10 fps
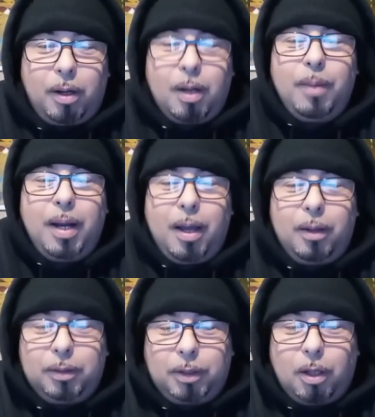coming
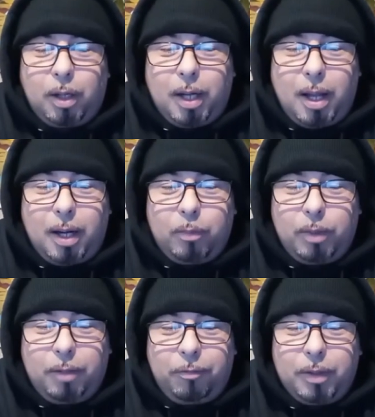out and talking how they
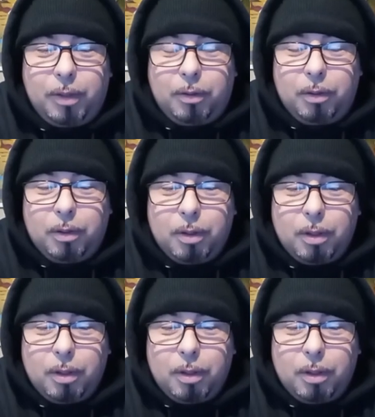really feel.